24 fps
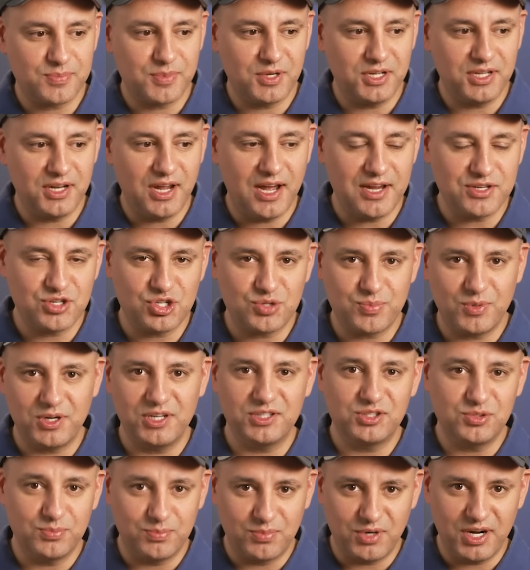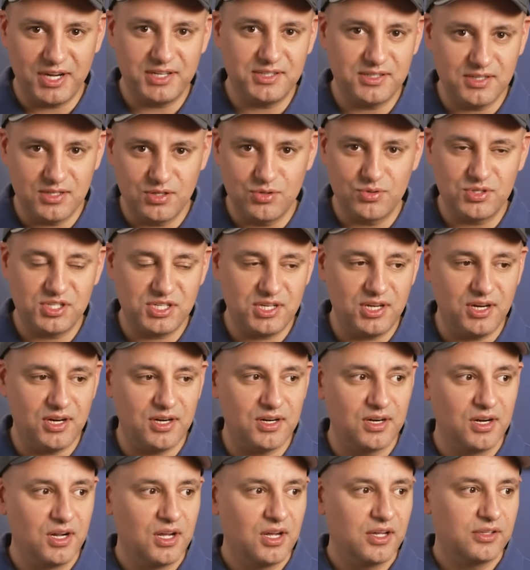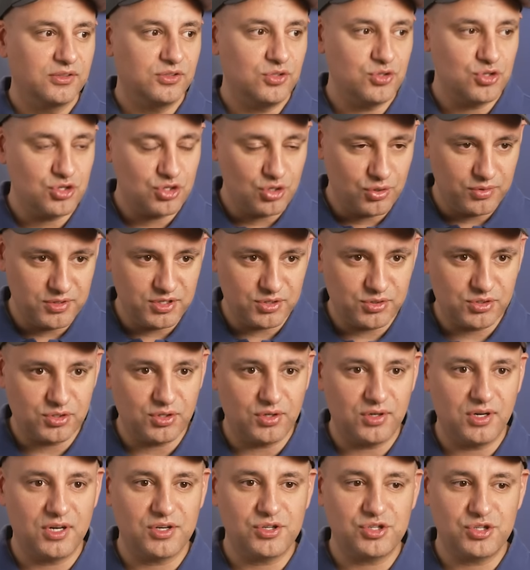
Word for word: But I just wanted to break the news here to show you Sora,